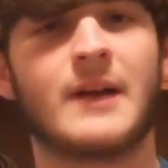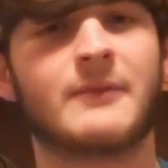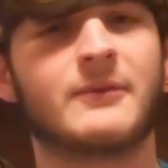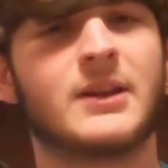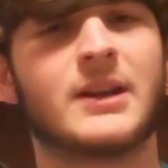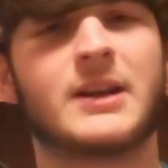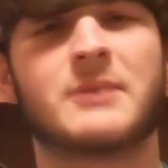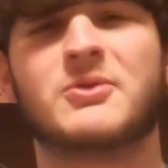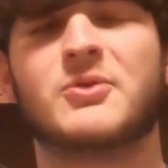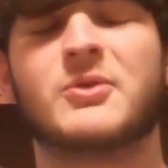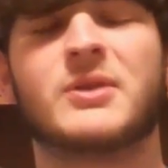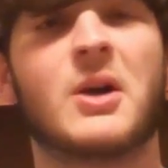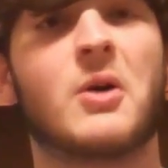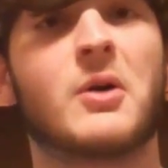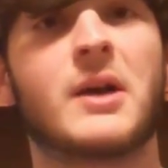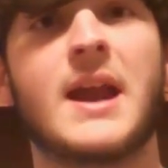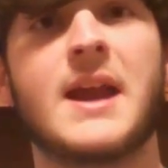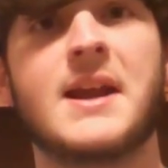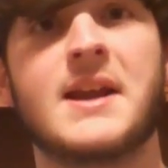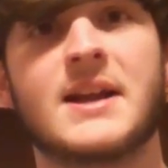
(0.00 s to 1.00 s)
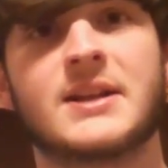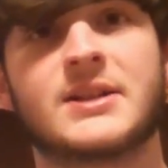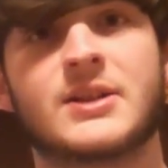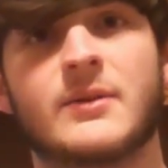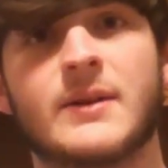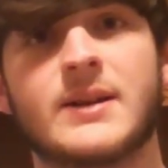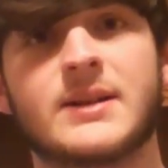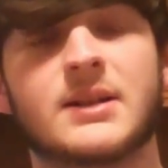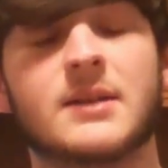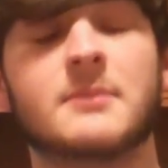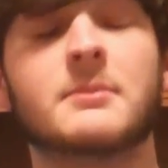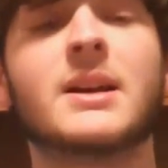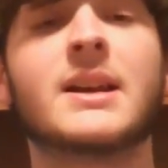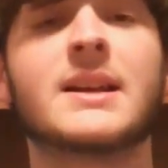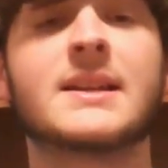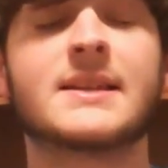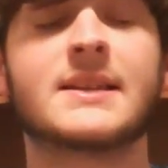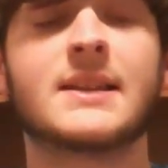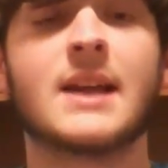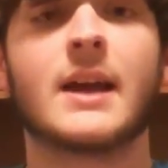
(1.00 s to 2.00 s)
I feel like I'm doing, okay, next question, but
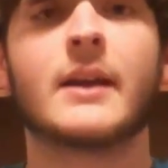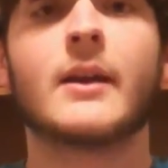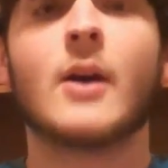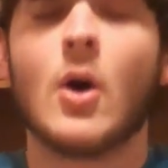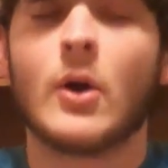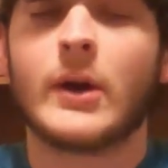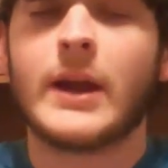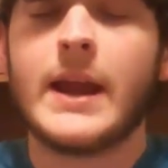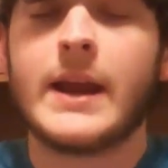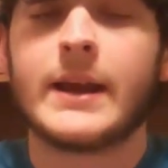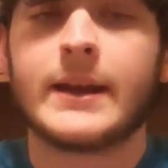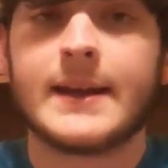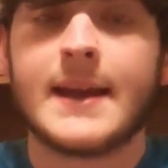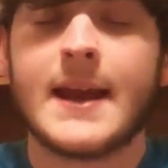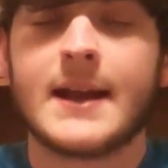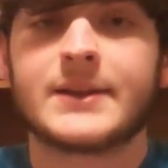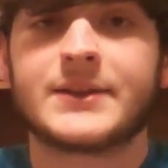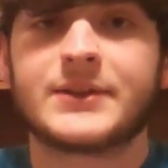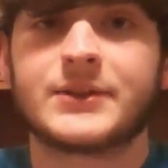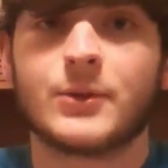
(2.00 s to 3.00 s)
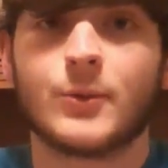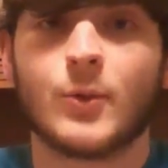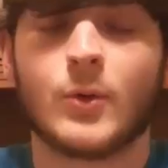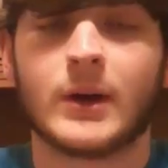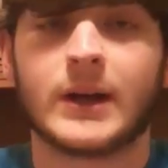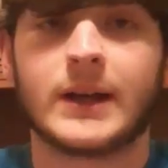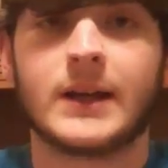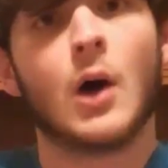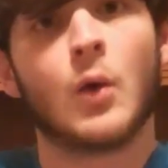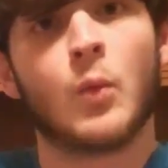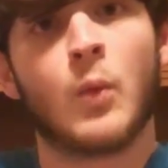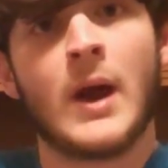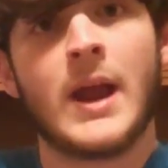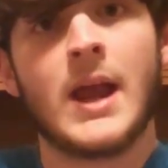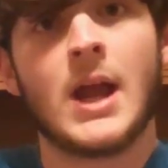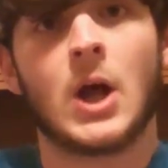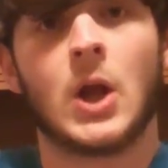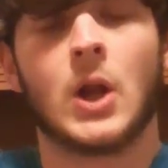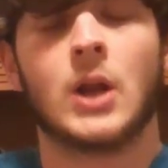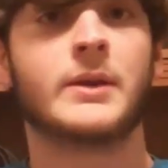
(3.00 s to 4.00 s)
instead, okay, next story. A
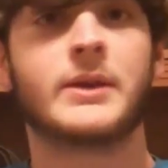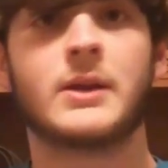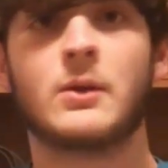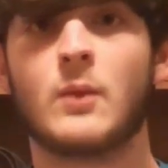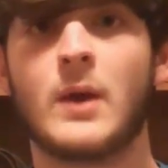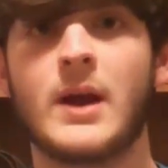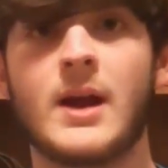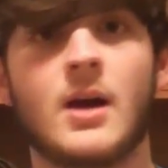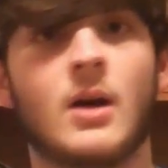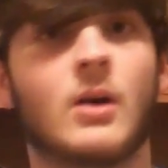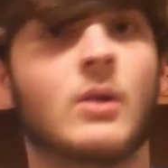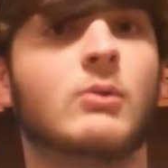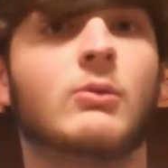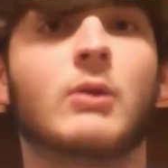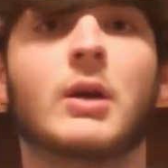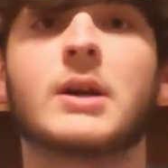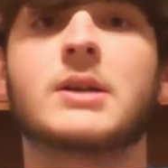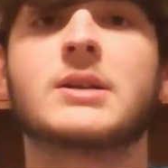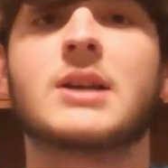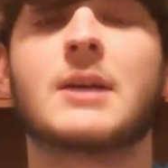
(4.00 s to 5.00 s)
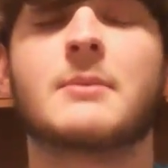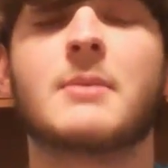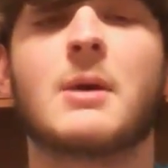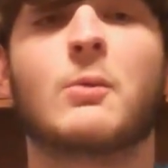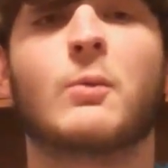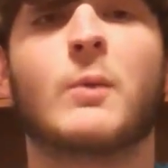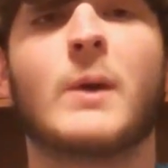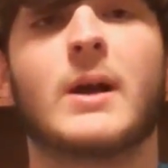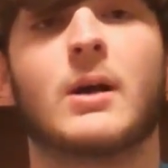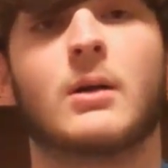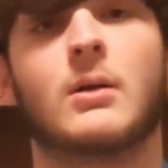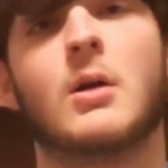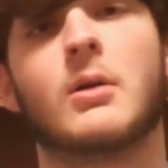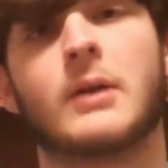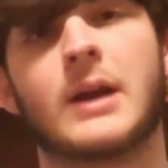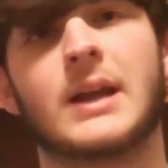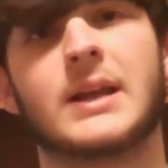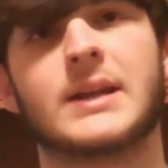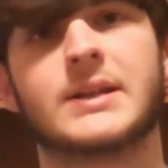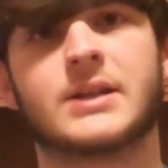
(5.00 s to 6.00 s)
whale. What the whale? We're going to talk about whale.
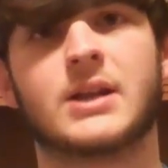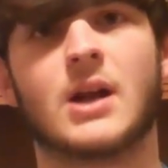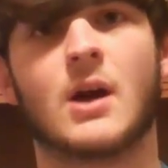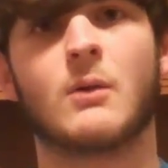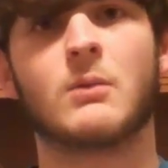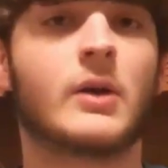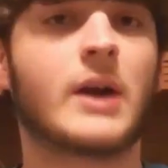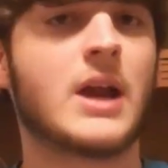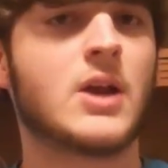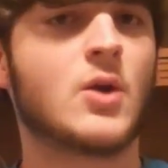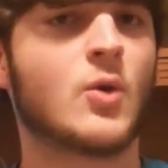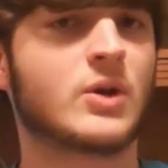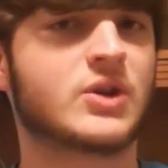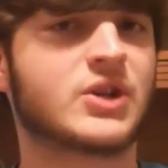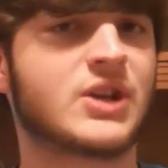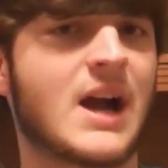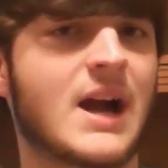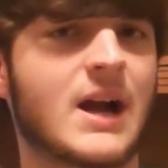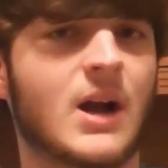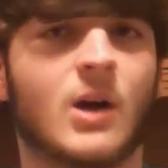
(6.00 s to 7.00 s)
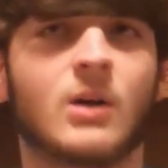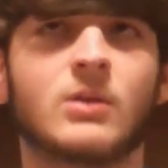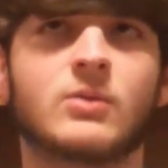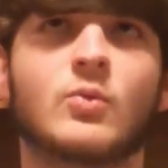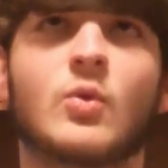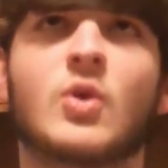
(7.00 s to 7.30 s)
Okay, let's go. Okay, Yorkshire.